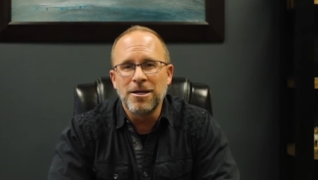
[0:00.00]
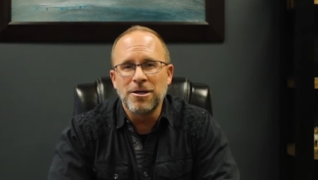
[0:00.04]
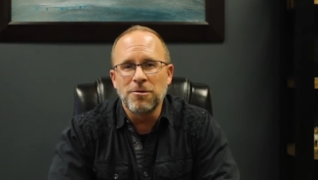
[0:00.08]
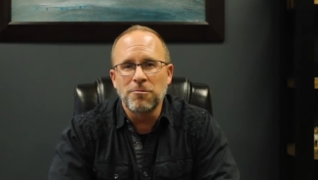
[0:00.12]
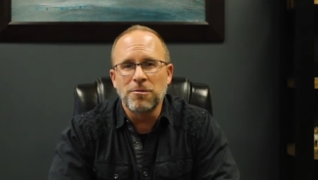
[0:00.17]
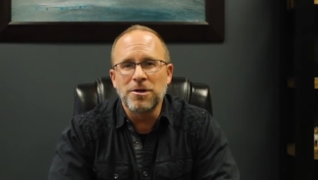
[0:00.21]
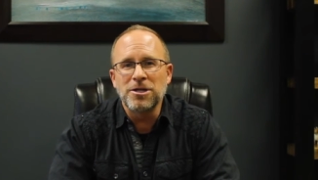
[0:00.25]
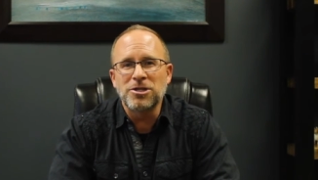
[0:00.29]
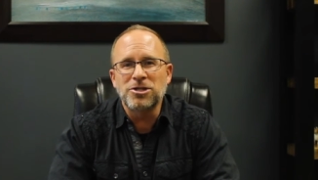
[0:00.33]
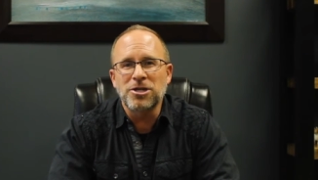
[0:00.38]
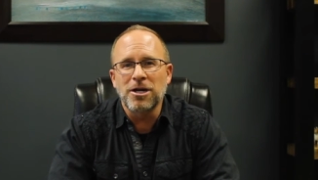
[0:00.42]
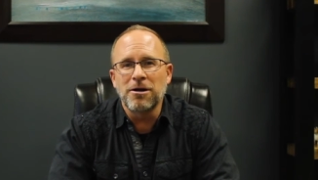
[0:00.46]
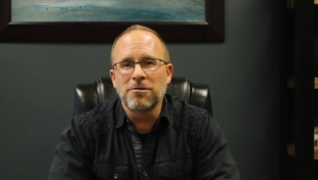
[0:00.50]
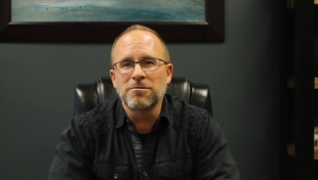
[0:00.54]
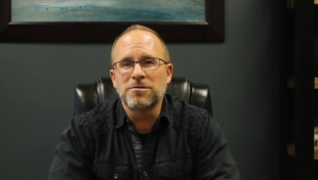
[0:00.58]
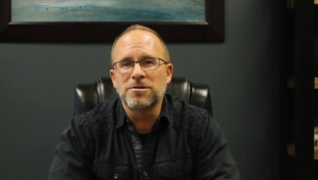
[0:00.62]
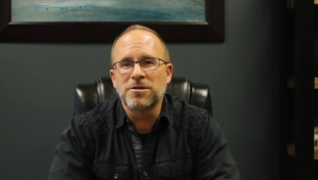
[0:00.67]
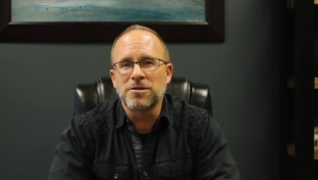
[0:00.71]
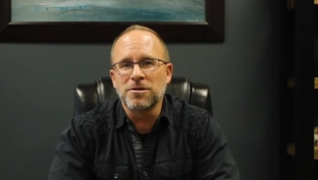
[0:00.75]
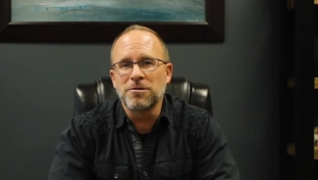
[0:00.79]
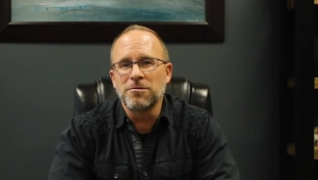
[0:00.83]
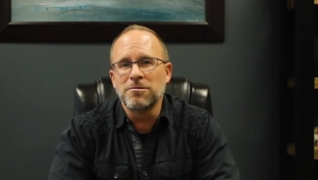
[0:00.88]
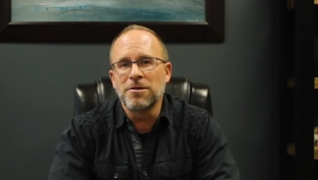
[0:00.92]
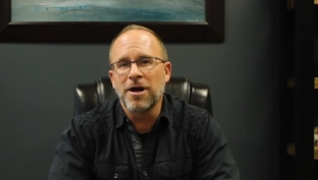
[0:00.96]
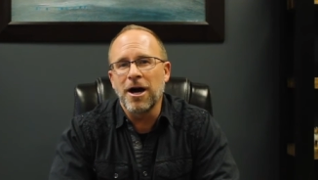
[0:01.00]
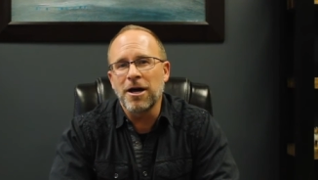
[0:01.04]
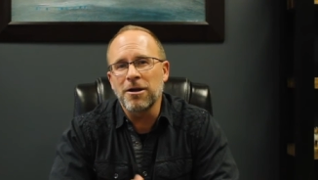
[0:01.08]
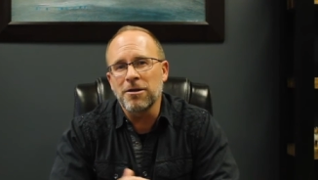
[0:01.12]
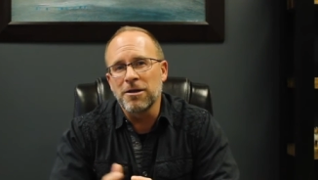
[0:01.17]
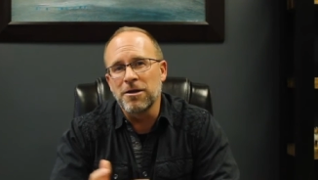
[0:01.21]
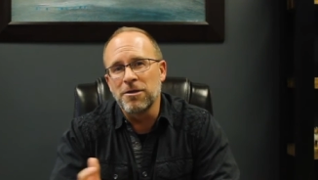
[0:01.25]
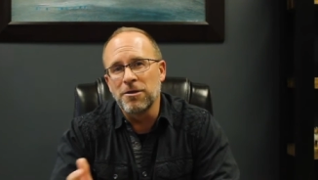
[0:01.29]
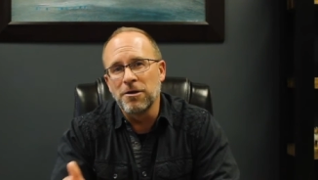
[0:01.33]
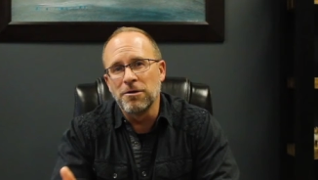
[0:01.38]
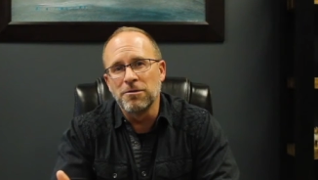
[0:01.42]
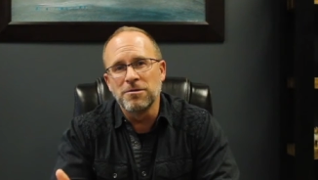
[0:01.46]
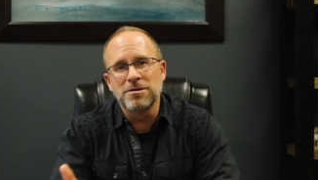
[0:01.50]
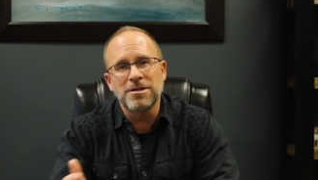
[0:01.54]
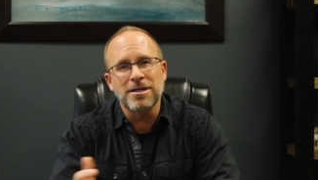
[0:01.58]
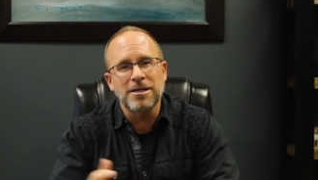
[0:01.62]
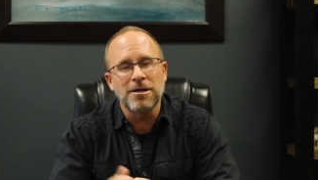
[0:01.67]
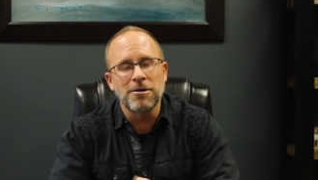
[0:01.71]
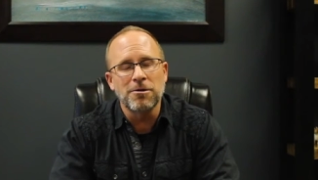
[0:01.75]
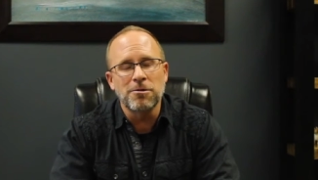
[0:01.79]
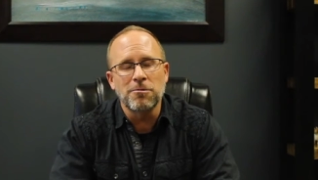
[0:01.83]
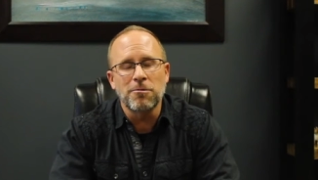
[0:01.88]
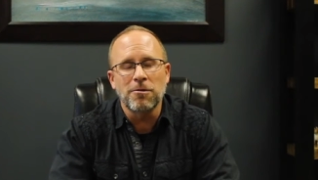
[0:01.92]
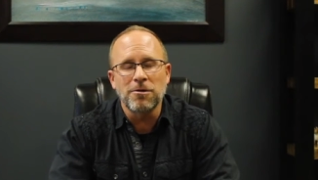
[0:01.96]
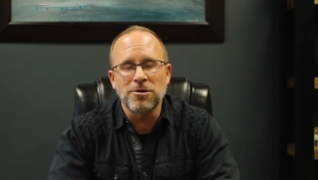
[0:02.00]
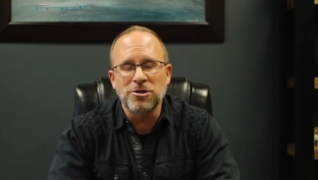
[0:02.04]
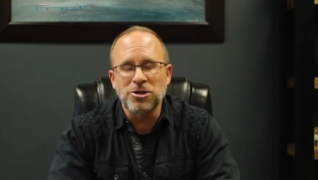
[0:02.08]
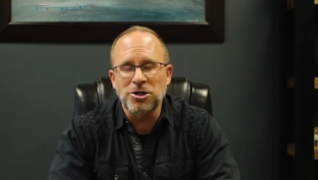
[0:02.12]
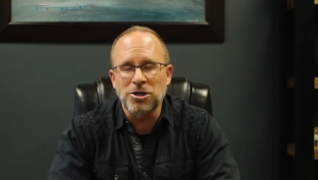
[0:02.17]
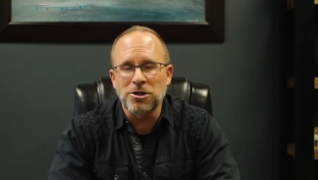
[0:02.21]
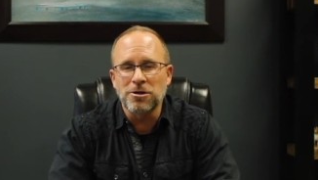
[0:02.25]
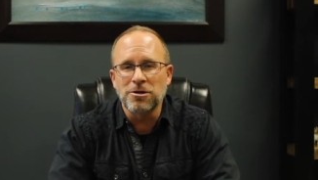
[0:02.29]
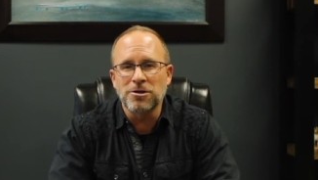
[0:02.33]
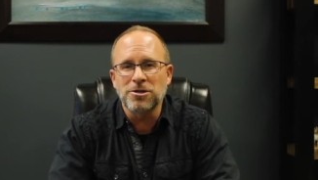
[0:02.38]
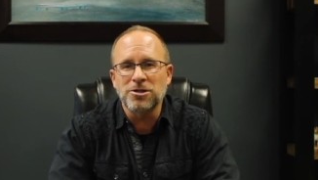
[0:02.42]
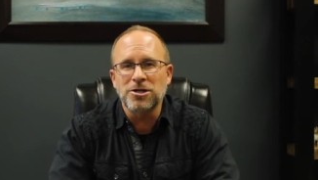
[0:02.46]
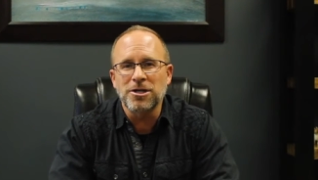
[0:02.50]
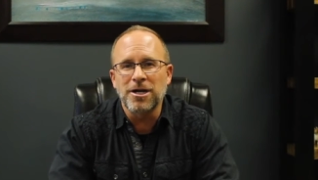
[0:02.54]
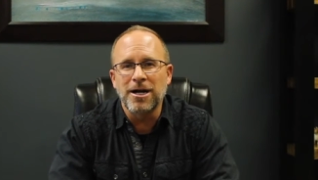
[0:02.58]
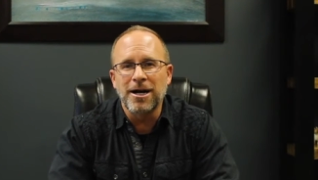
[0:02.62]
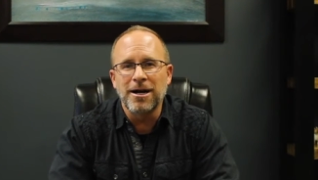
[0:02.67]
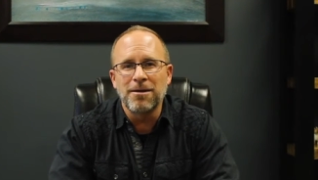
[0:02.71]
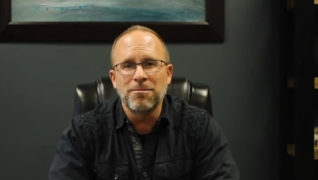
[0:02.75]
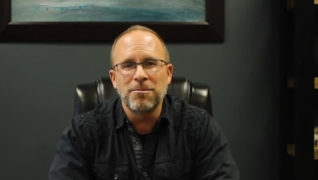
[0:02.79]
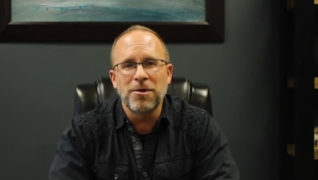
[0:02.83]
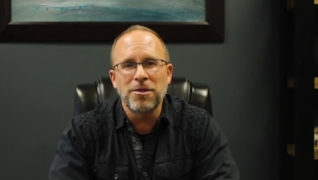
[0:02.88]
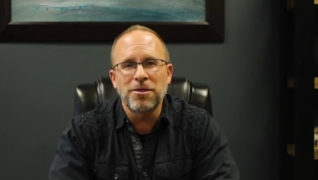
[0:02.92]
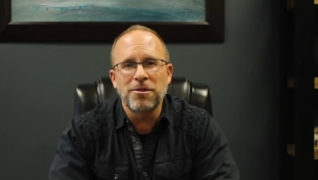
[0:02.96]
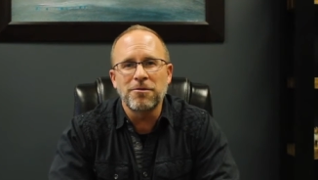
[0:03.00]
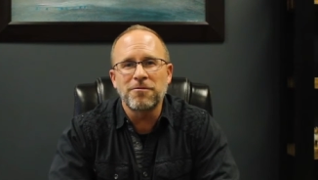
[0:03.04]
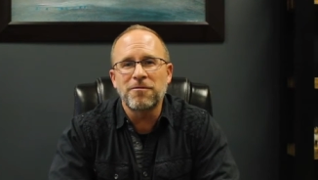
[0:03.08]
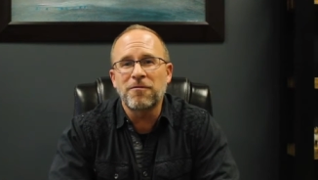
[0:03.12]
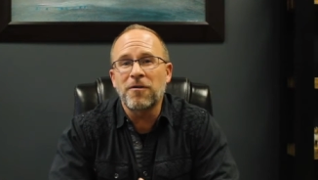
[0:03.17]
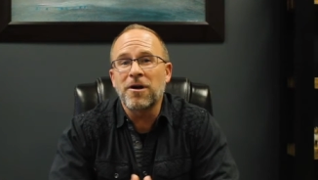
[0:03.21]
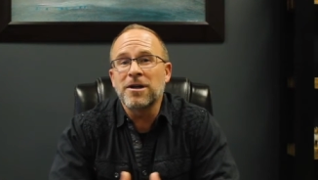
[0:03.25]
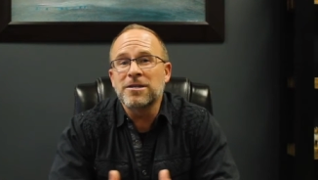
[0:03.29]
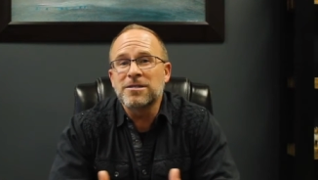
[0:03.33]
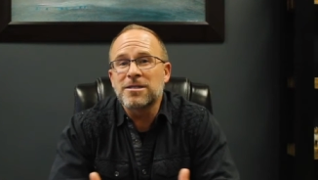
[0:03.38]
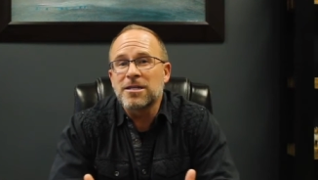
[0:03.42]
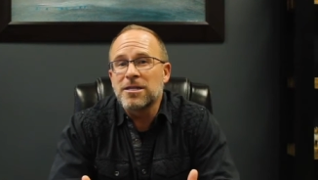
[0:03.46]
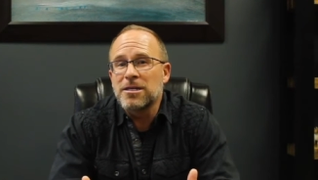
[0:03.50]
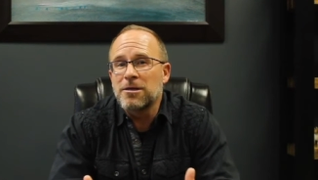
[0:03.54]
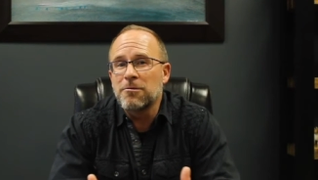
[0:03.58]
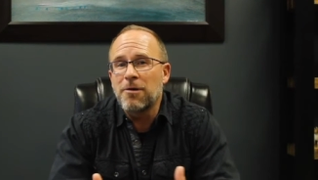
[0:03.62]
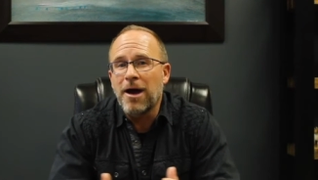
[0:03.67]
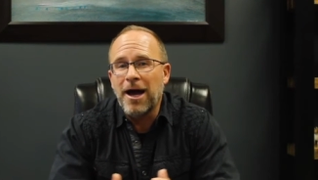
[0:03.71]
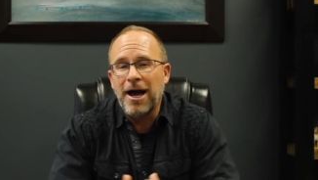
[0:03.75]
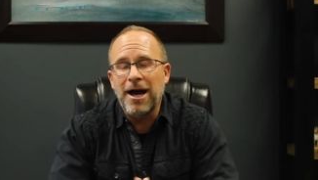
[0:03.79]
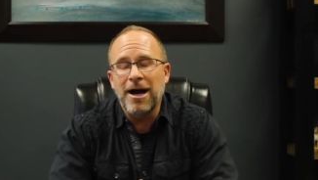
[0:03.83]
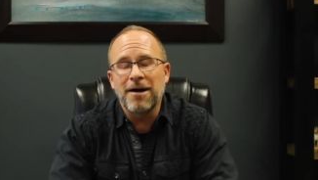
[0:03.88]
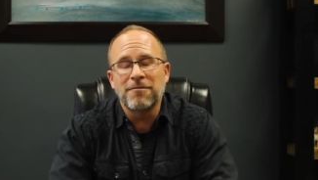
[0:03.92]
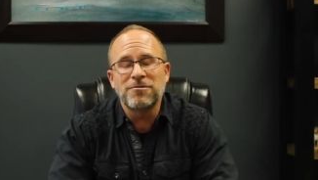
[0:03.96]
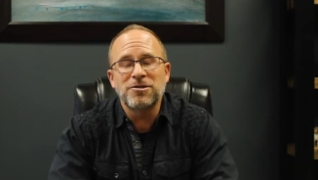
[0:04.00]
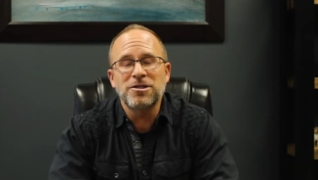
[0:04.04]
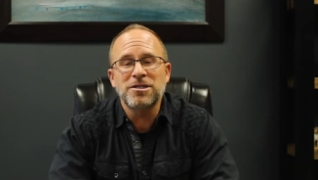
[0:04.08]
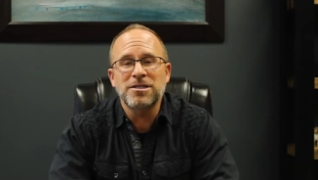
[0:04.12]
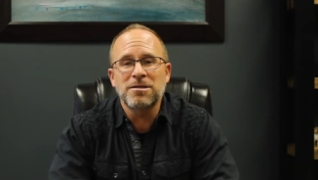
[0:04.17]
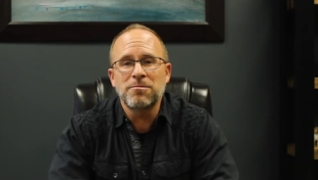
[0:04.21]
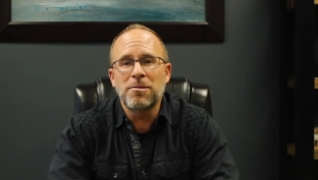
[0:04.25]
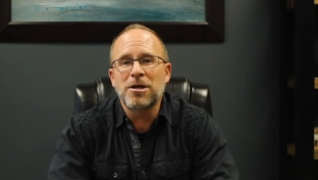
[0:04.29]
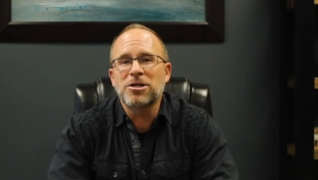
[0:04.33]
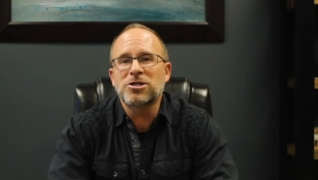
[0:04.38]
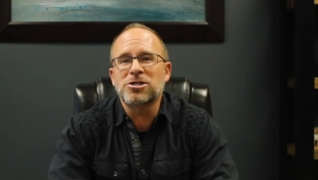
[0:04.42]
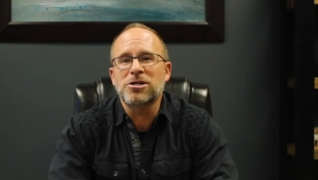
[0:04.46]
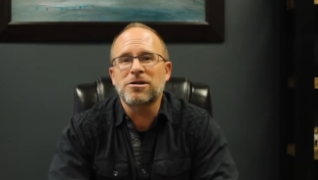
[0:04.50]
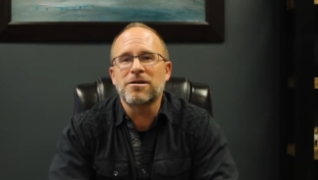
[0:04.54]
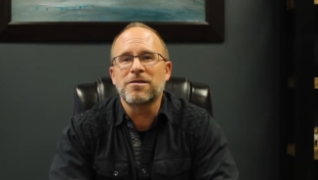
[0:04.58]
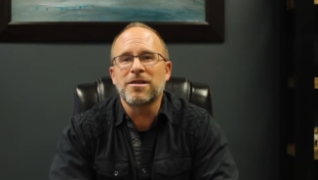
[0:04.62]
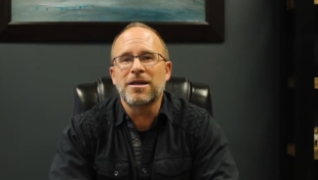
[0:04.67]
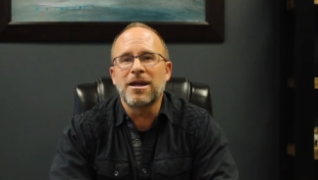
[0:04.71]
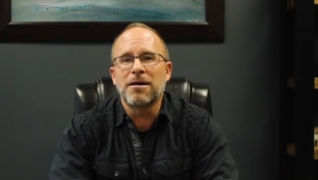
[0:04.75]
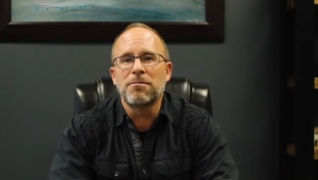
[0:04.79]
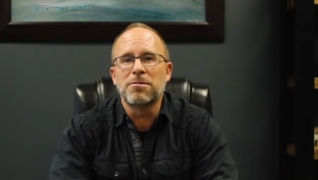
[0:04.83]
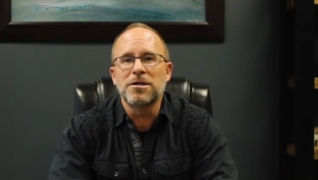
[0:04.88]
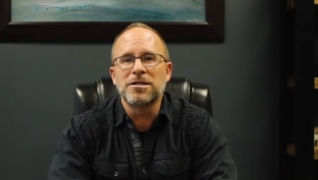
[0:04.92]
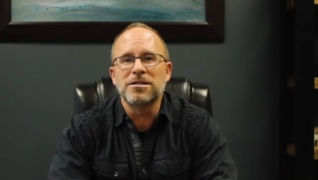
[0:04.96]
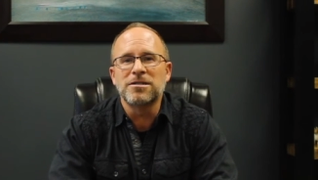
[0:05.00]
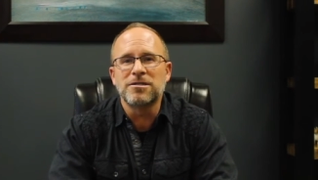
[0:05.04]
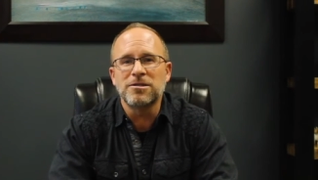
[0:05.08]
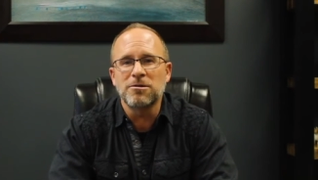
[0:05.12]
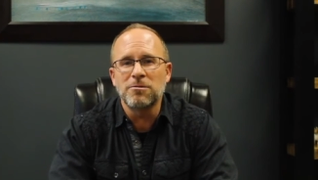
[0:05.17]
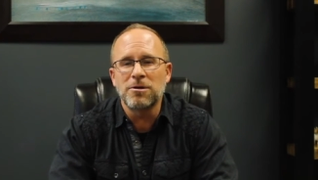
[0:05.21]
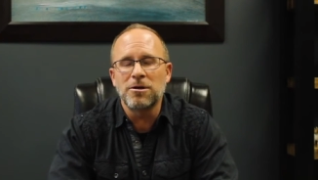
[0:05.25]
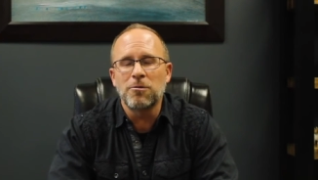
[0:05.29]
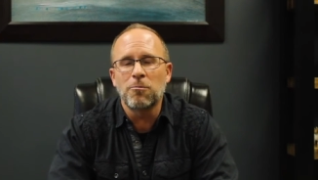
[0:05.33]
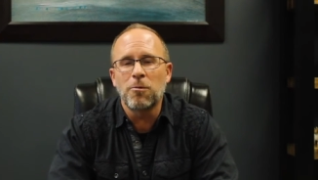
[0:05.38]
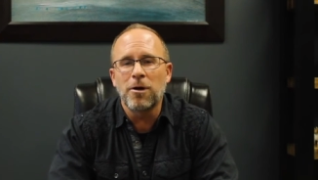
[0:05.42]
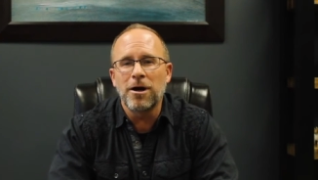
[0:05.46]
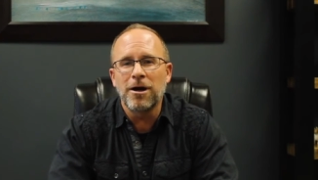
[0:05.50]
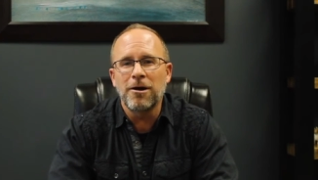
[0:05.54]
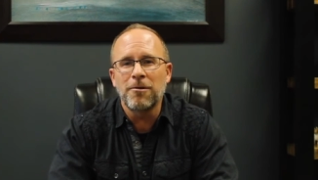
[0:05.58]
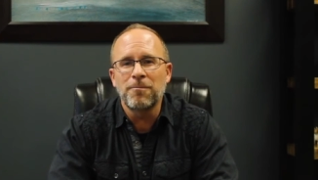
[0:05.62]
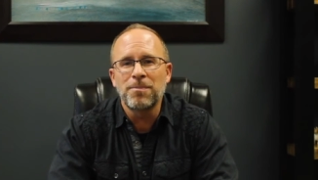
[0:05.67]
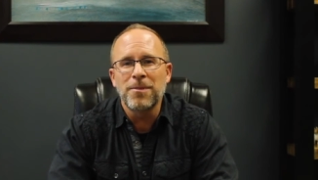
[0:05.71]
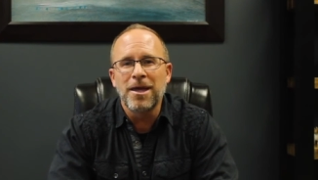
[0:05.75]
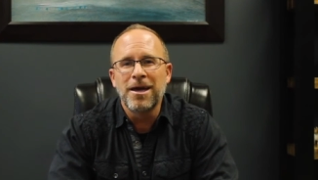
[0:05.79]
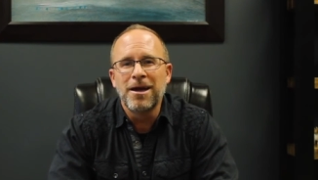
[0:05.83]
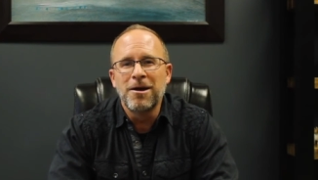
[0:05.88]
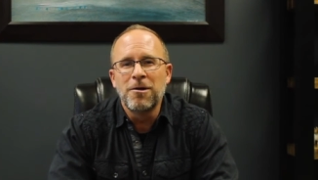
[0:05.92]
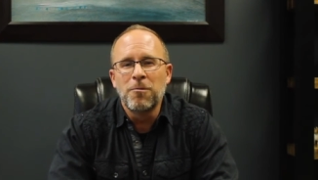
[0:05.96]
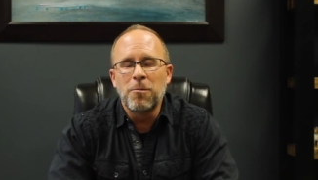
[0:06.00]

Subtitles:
You reach out to not only those that go to our church, but the friends that you have, just to make sure that everybody's doing well.